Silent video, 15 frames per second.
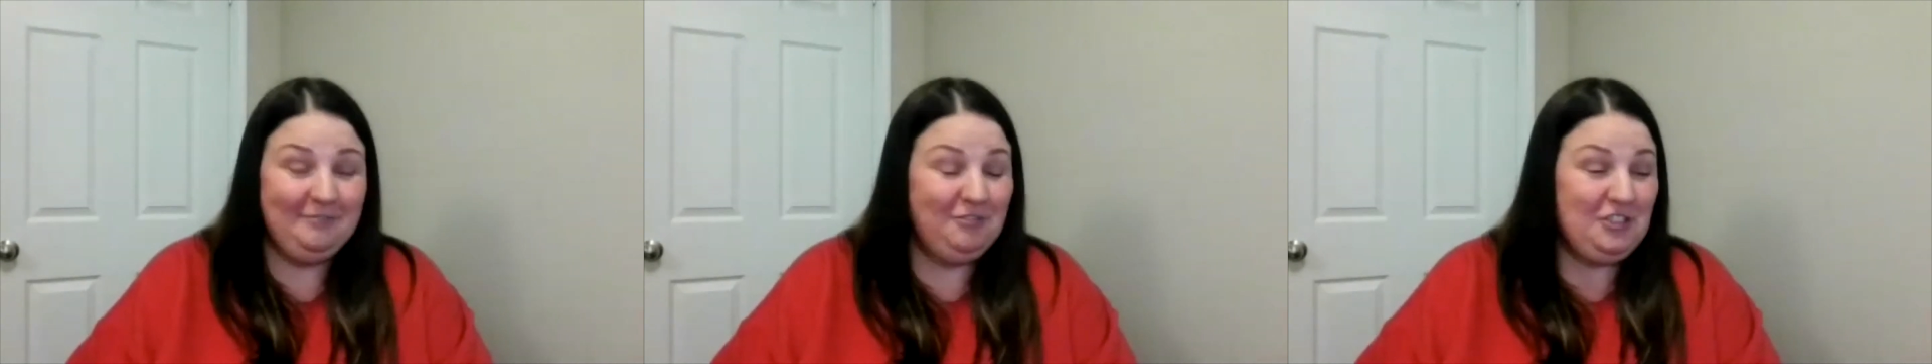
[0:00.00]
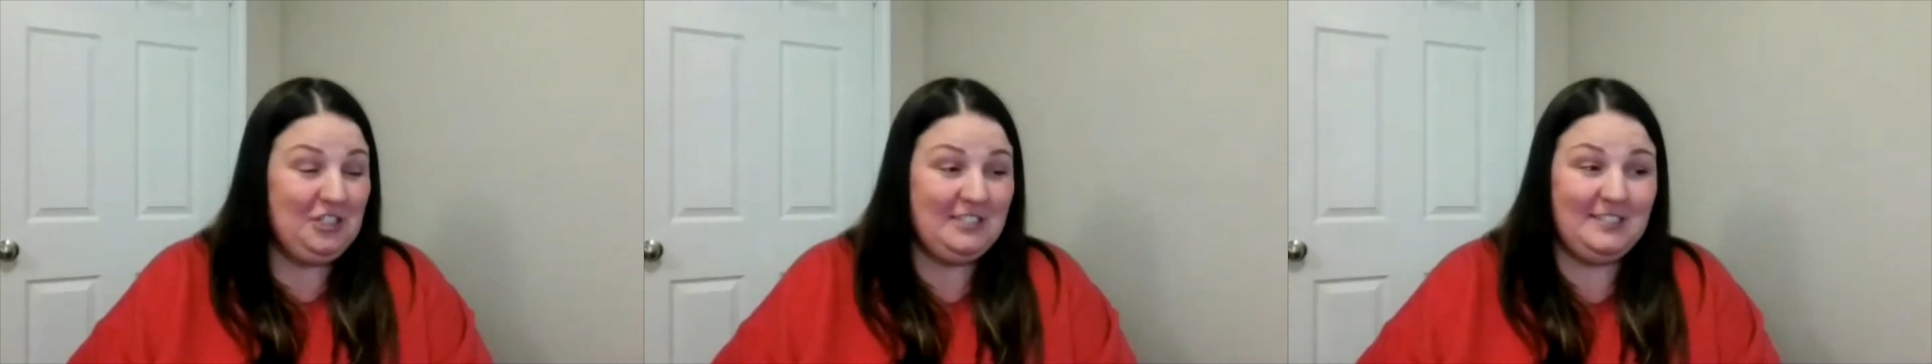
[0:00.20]

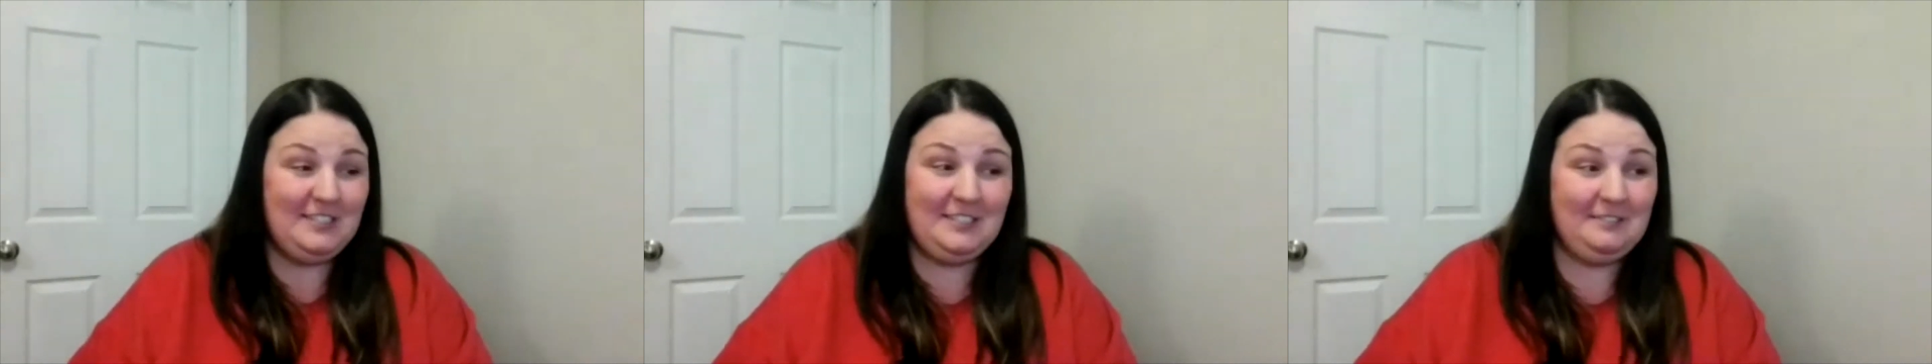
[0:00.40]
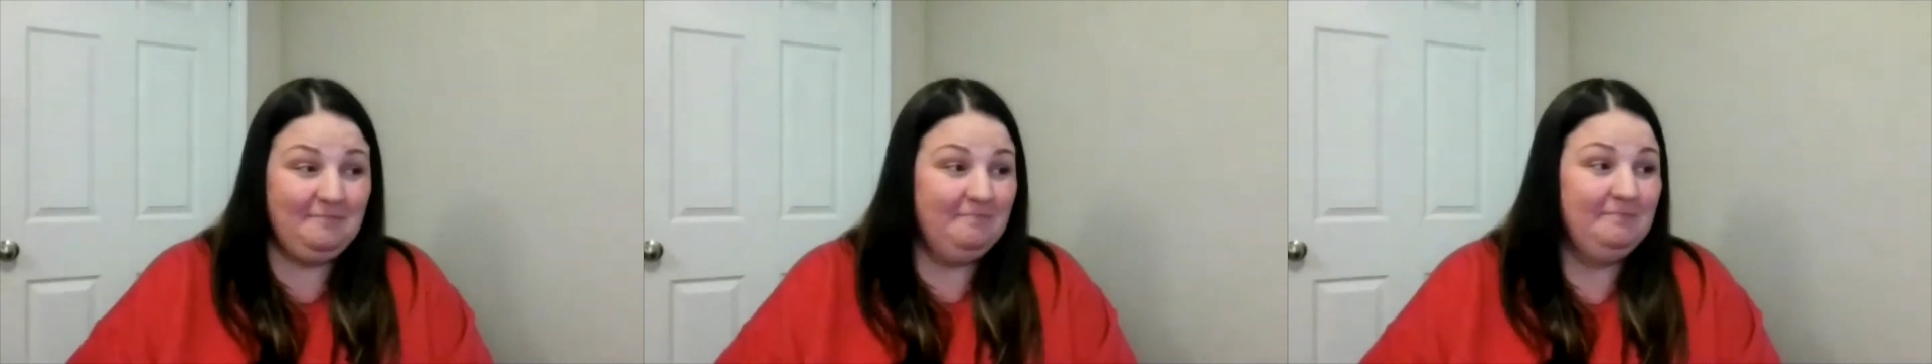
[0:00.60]

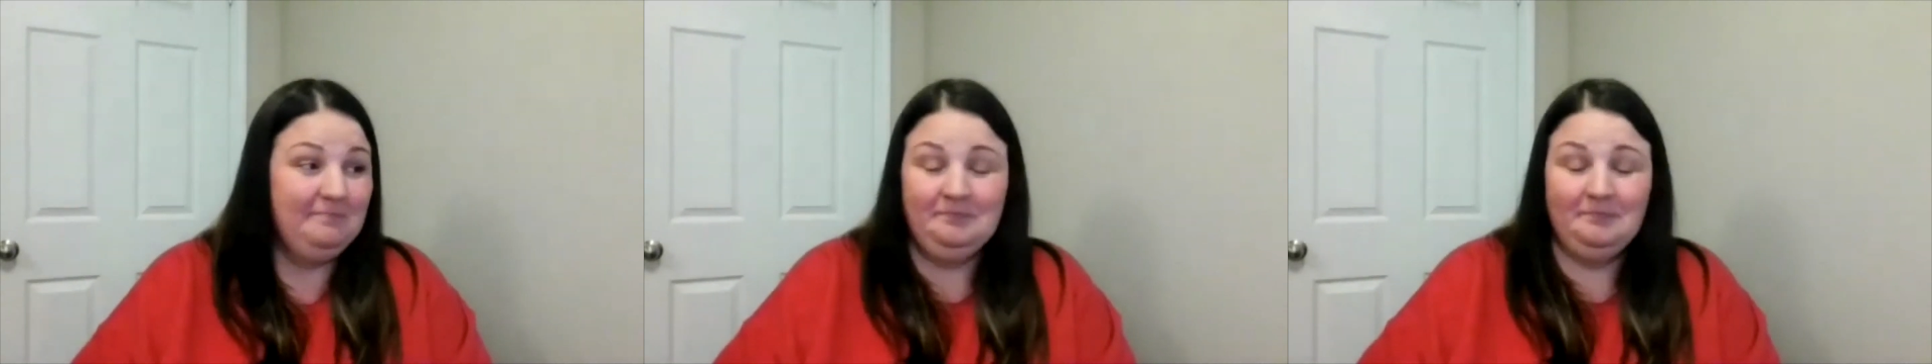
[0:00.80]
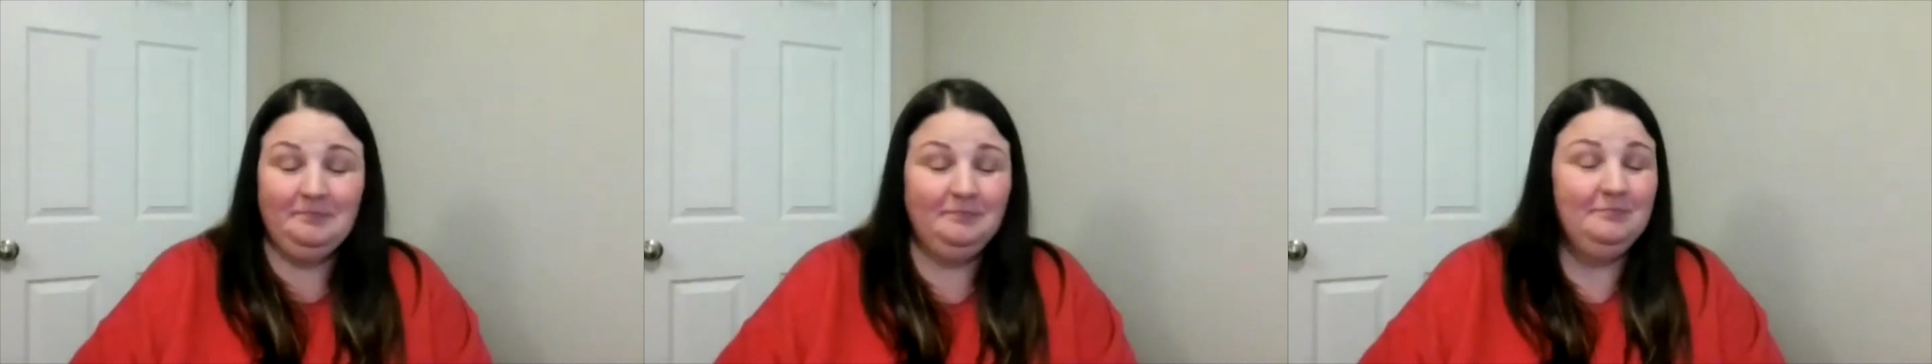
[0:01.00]
just
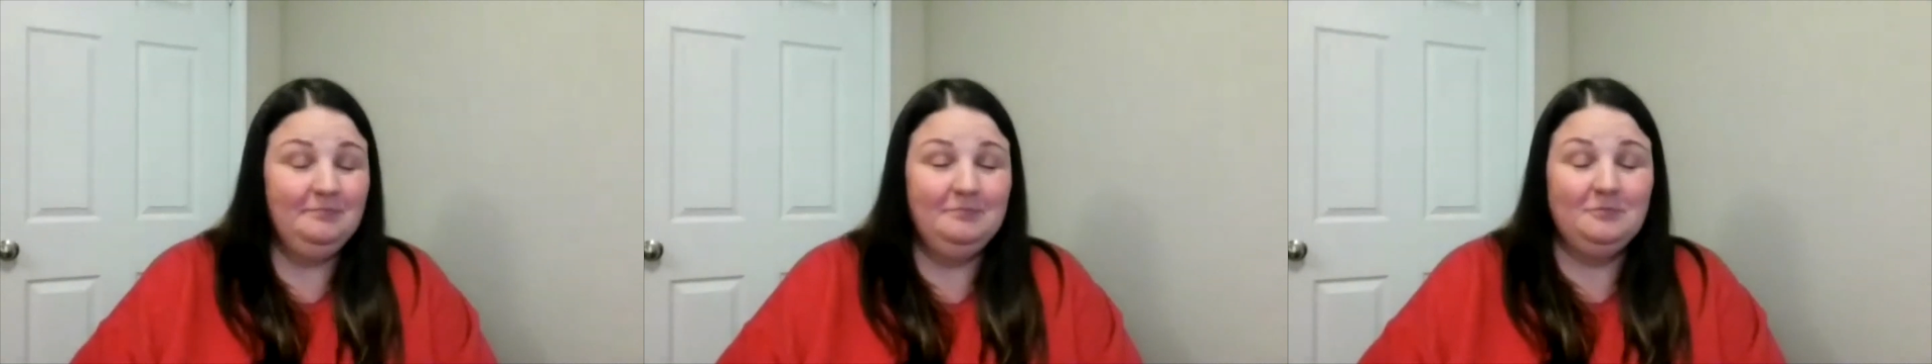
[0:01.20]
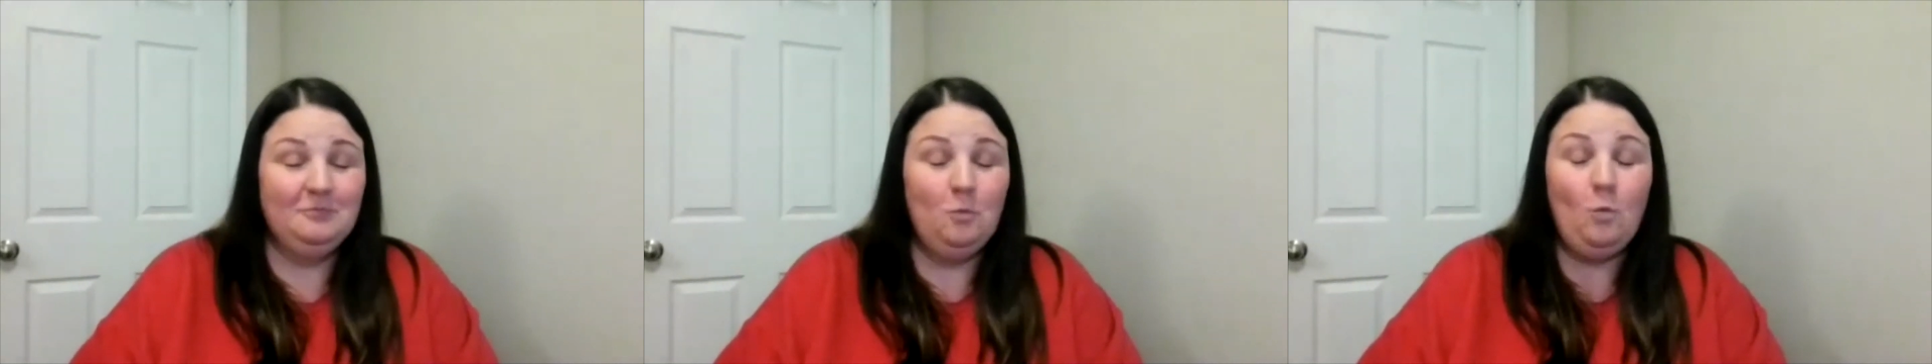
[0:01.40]

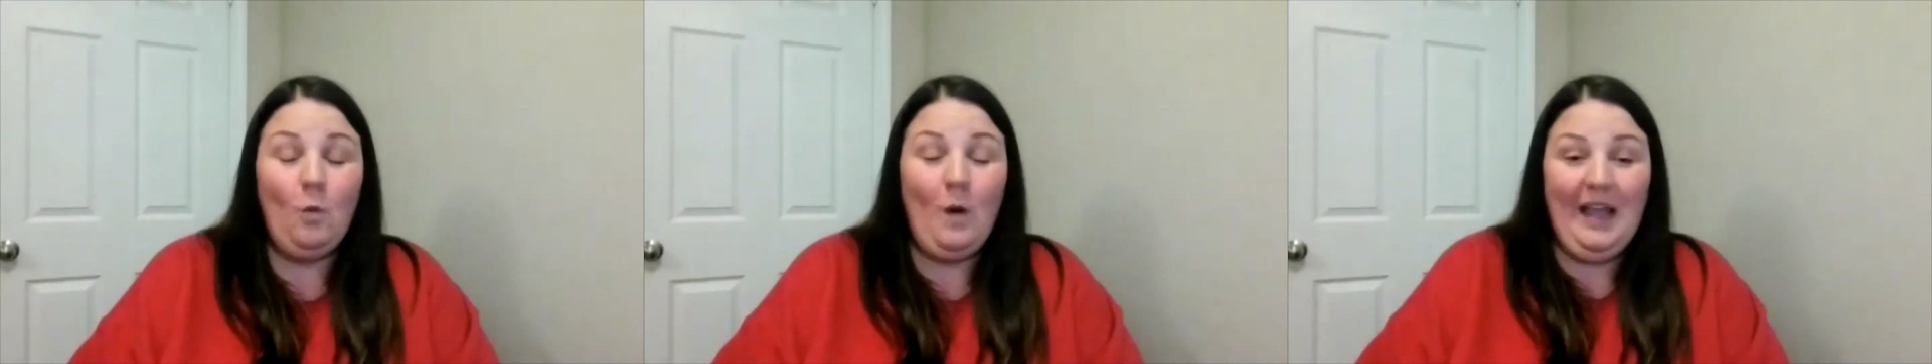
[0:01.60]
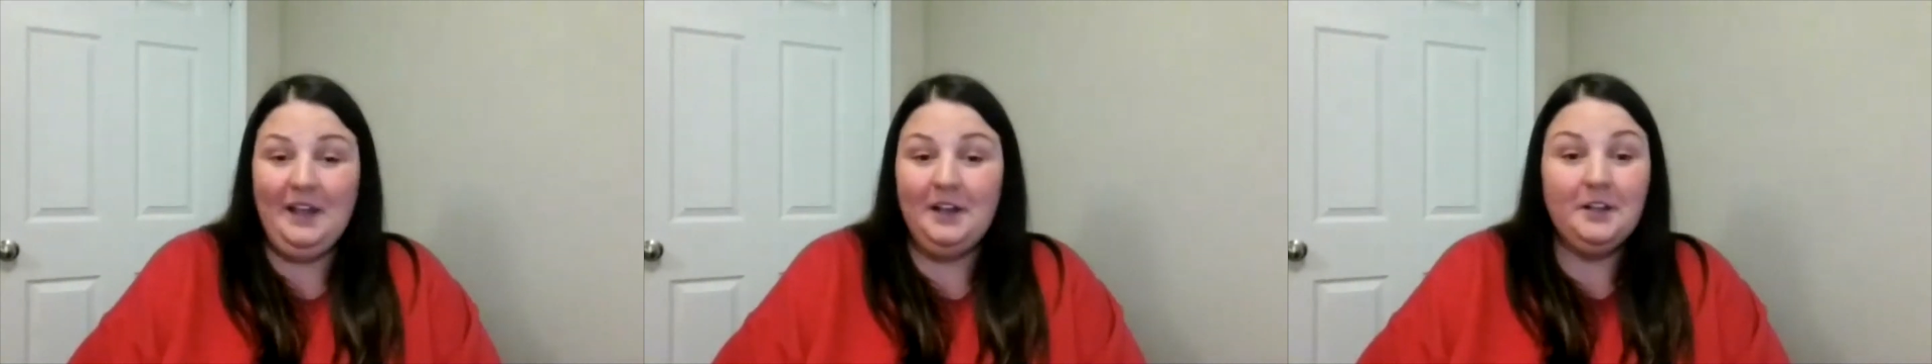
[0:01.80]

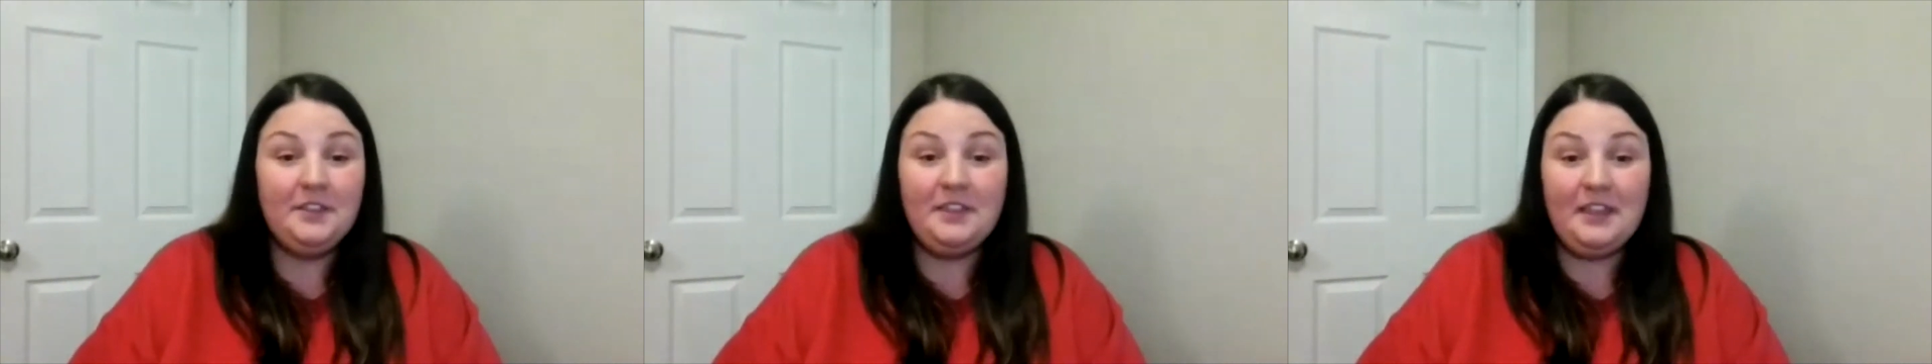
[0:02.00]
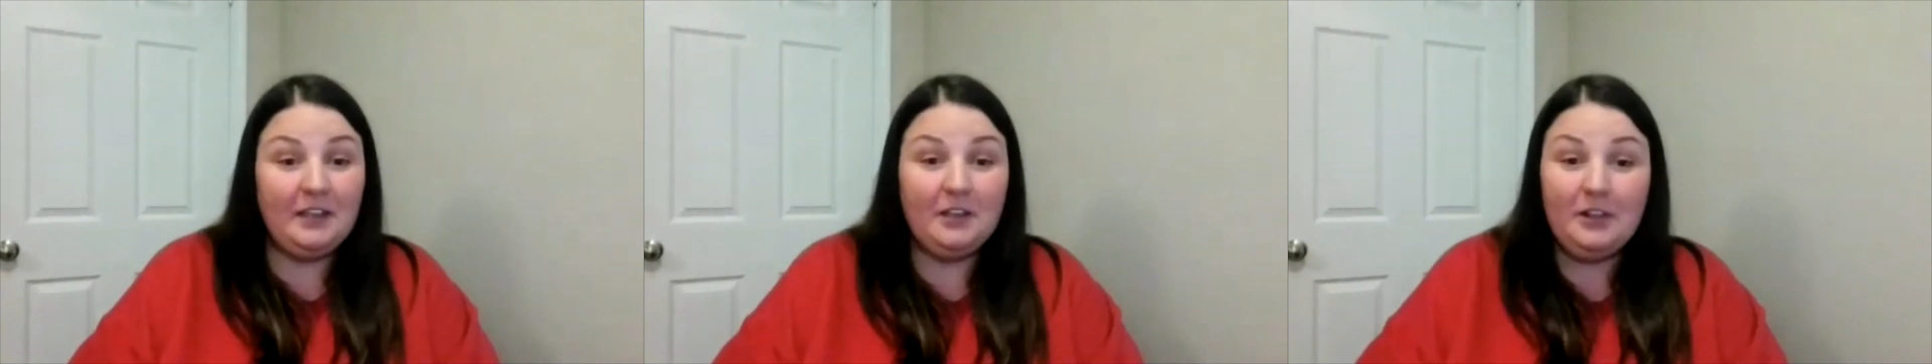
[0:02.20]
wild
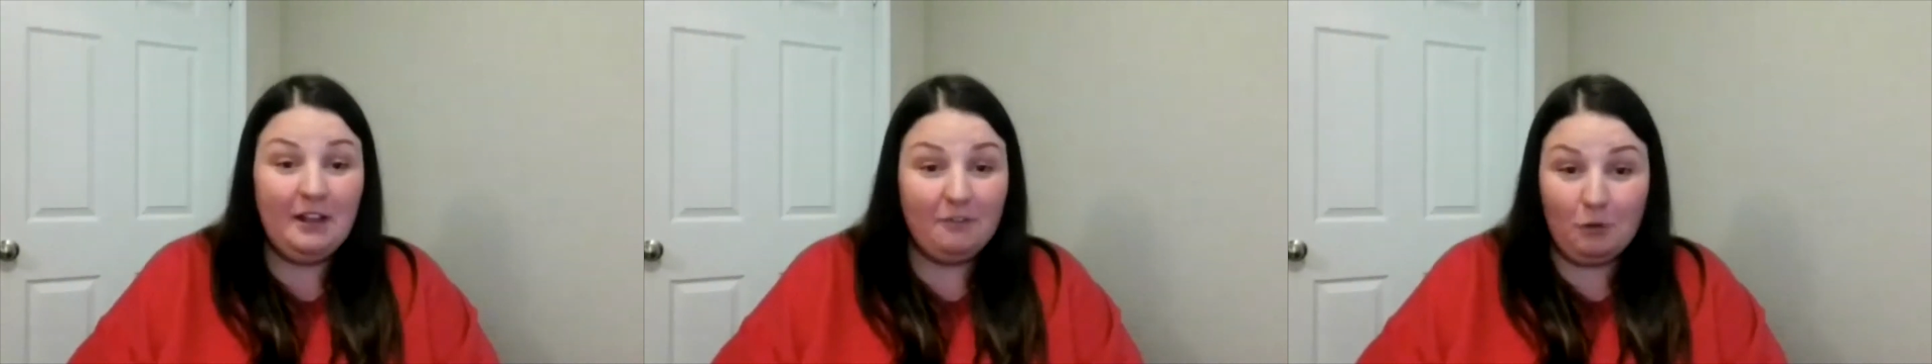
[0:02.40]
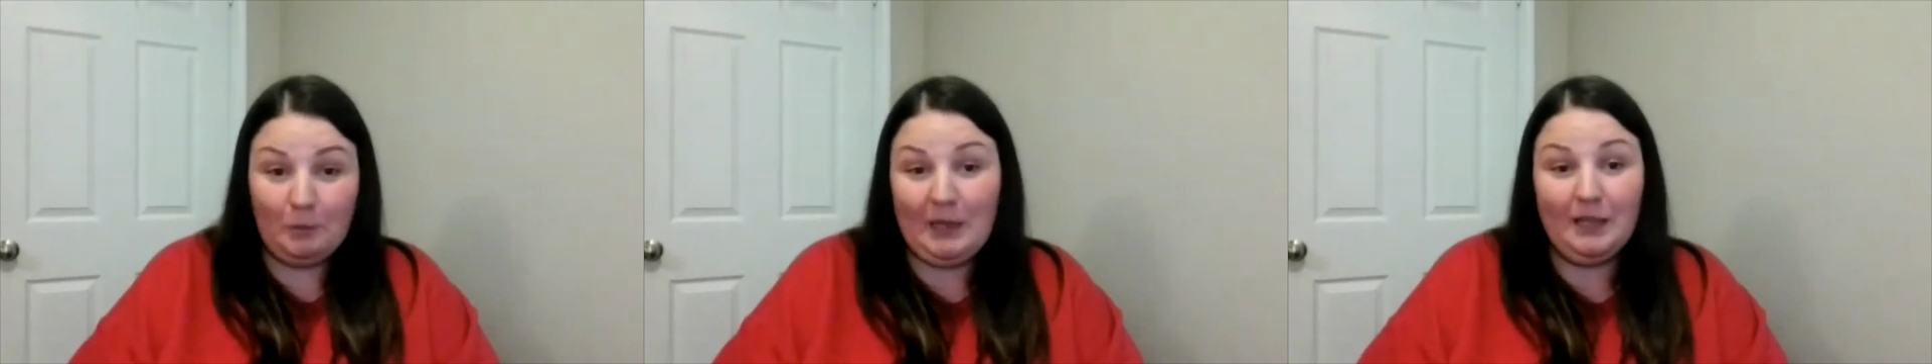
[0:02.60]
thing you'll
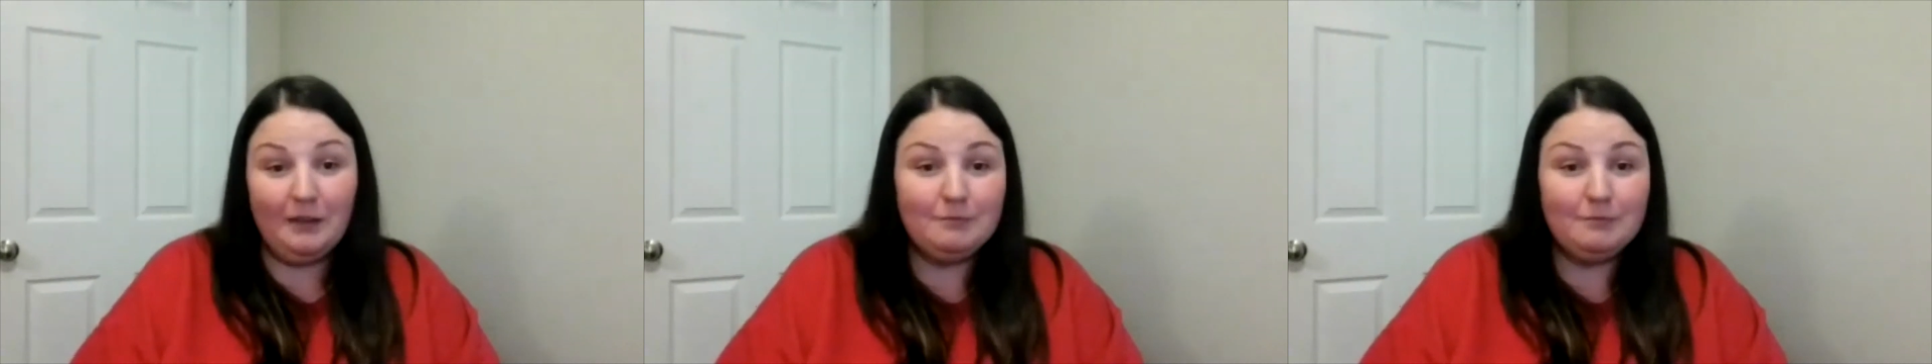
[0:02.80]
ever meet.